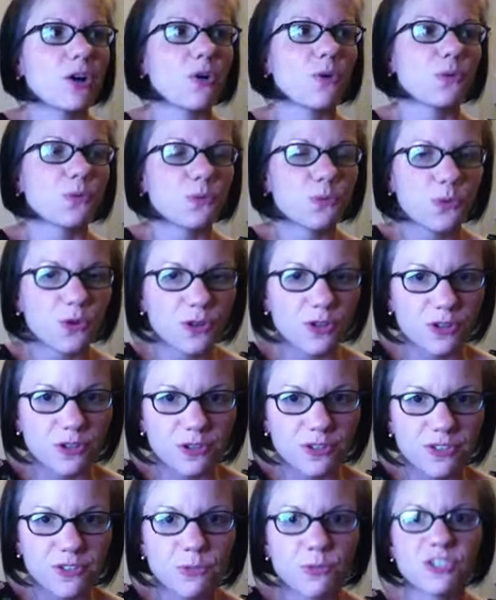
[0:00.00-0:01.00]
own
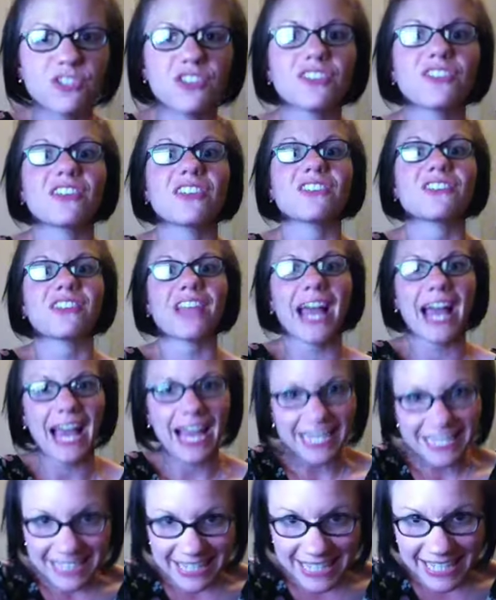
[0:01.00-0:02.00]
words, which is
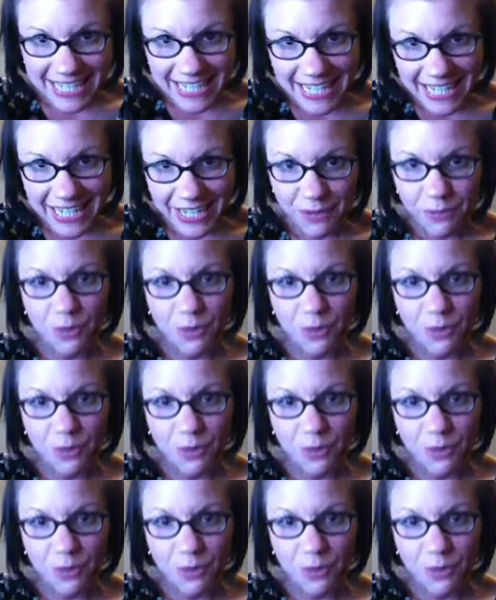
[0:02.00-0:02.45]
exactly